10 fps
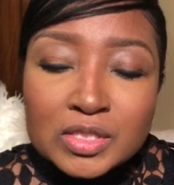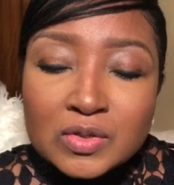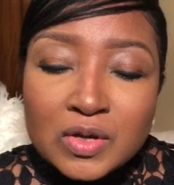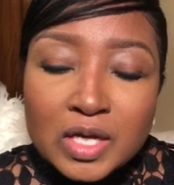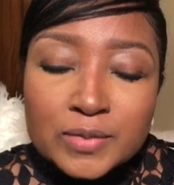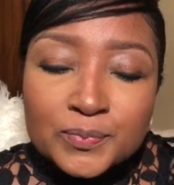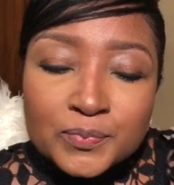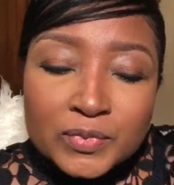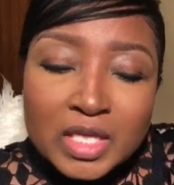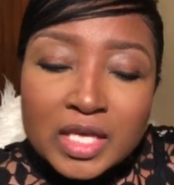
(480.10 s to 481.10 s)
on.
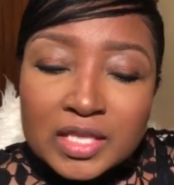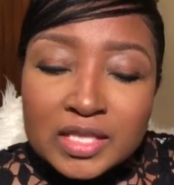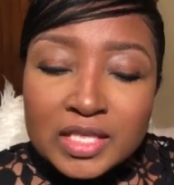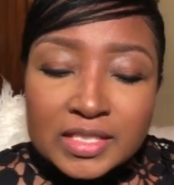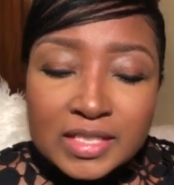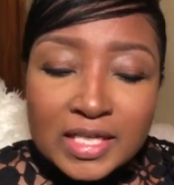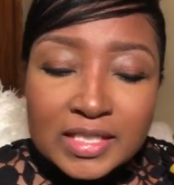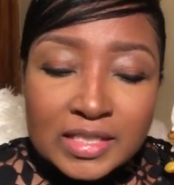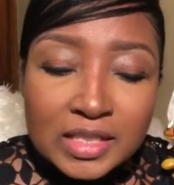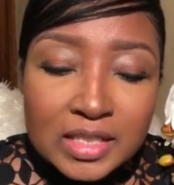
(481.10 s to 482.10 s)
This is
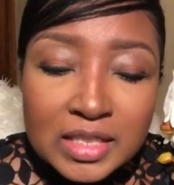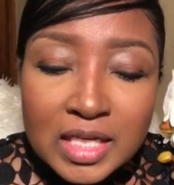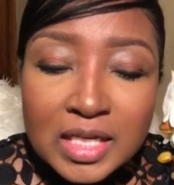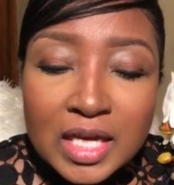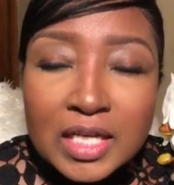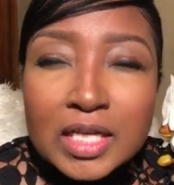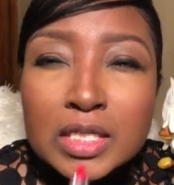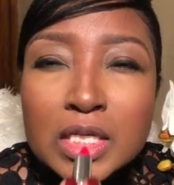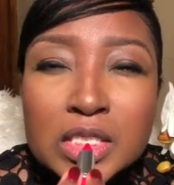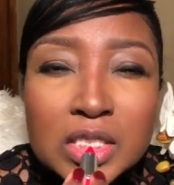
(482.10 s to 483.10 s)
Clinique, and it
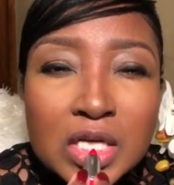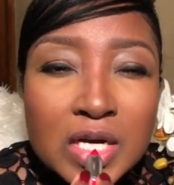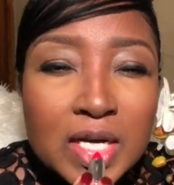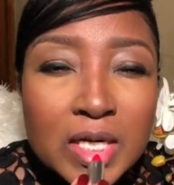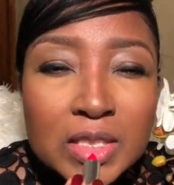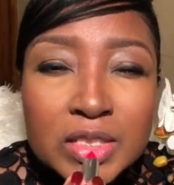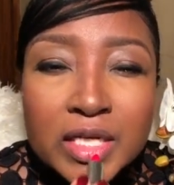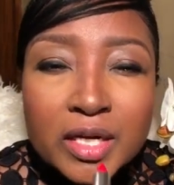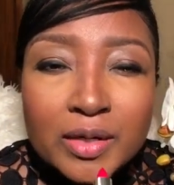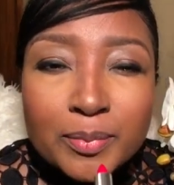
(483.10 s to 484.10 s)
is called
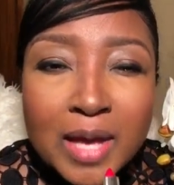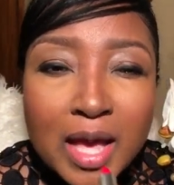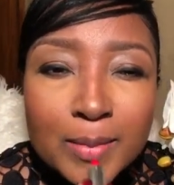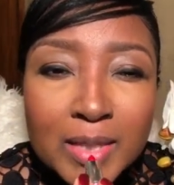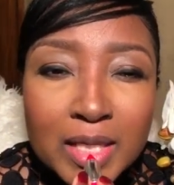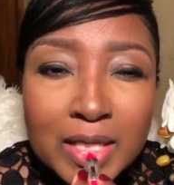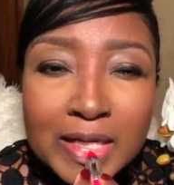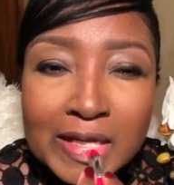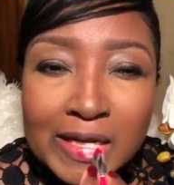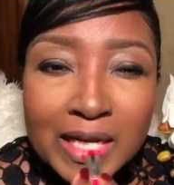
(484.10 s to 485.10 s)
Cherry Pop.
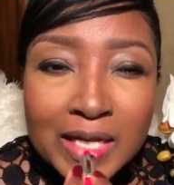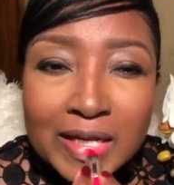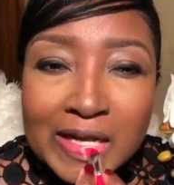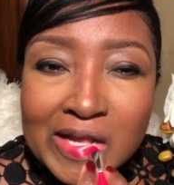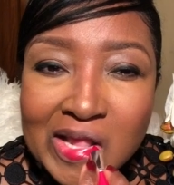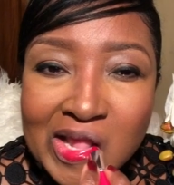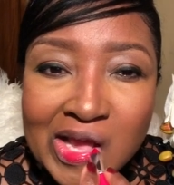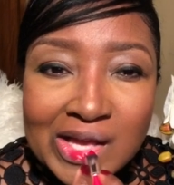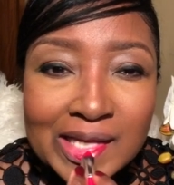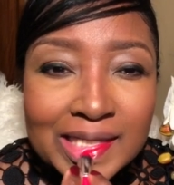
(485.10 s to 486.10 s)

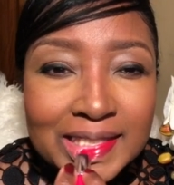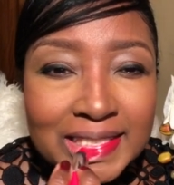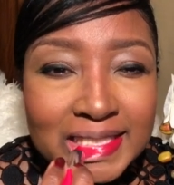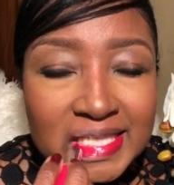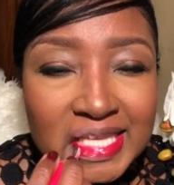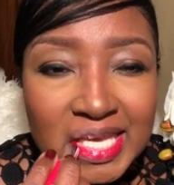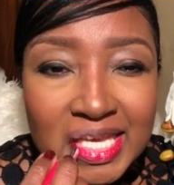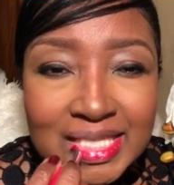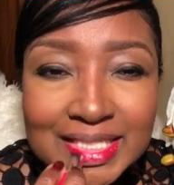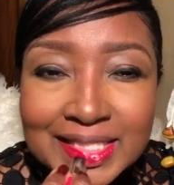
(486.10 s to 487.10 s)
Now,
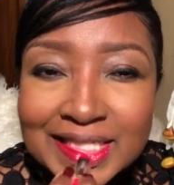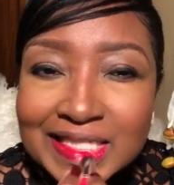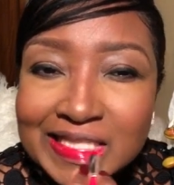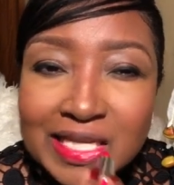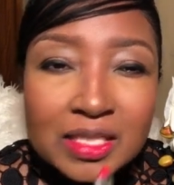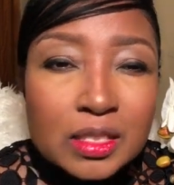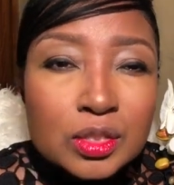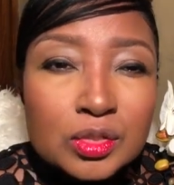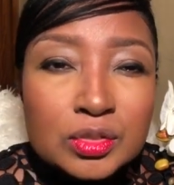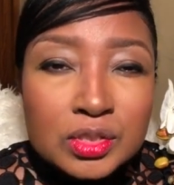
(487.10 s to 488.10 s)
this is a
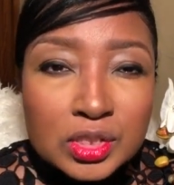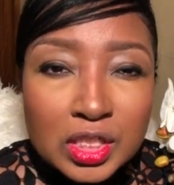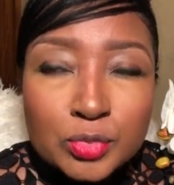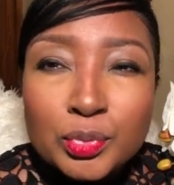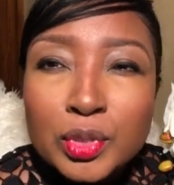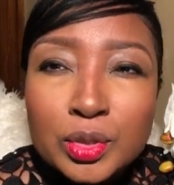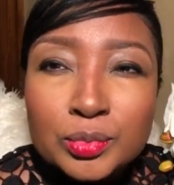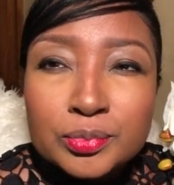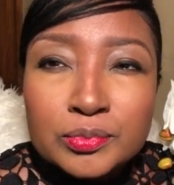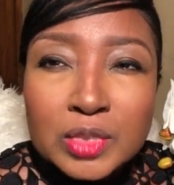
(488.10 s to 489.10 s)
little deeper,
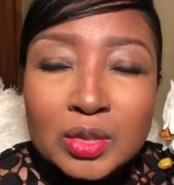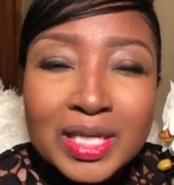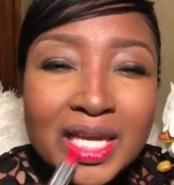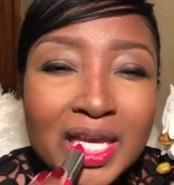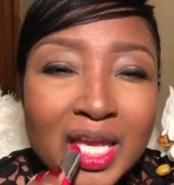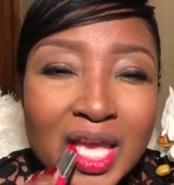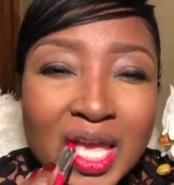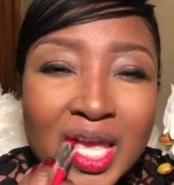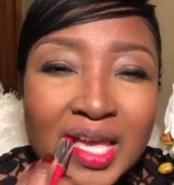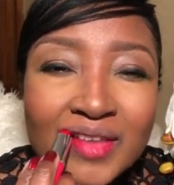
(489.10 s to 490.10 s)
okay?
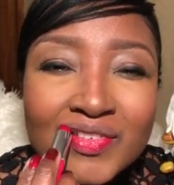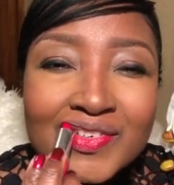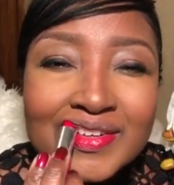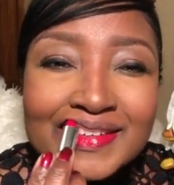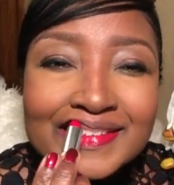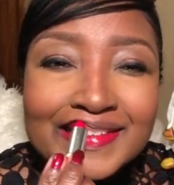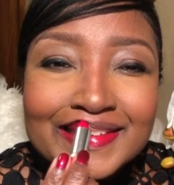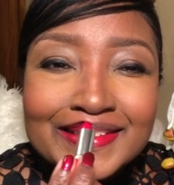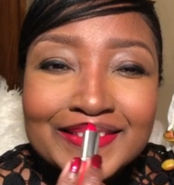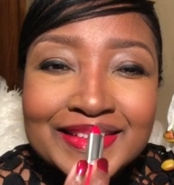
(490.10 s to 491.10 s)
If you wanna go a
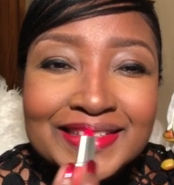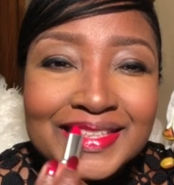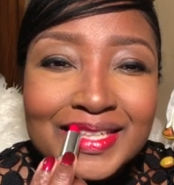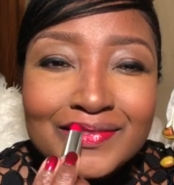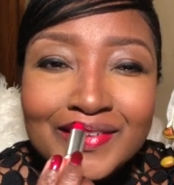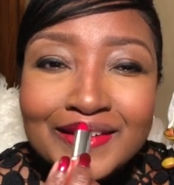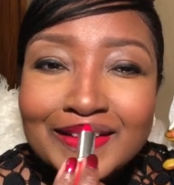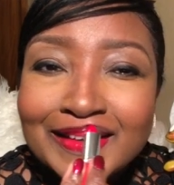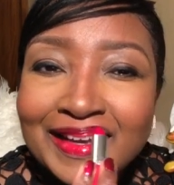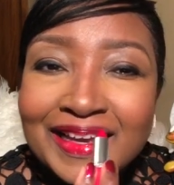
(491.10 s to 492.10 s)
little bit deeper,
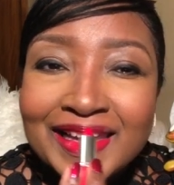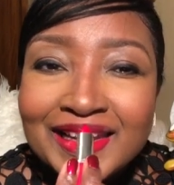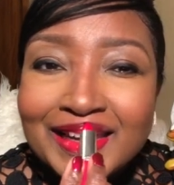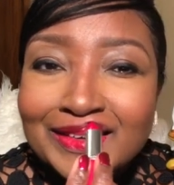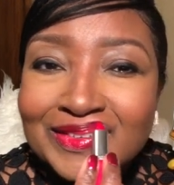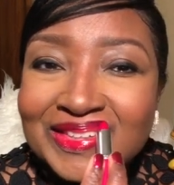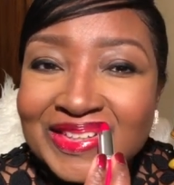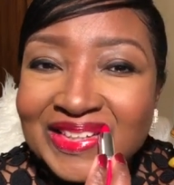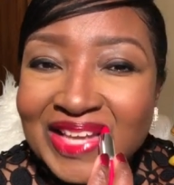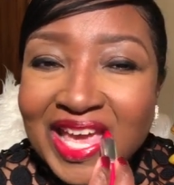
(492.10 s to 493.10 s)
and I will
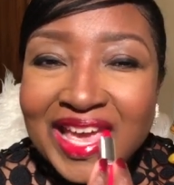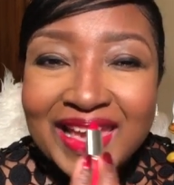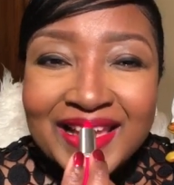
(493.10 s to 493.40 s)
say,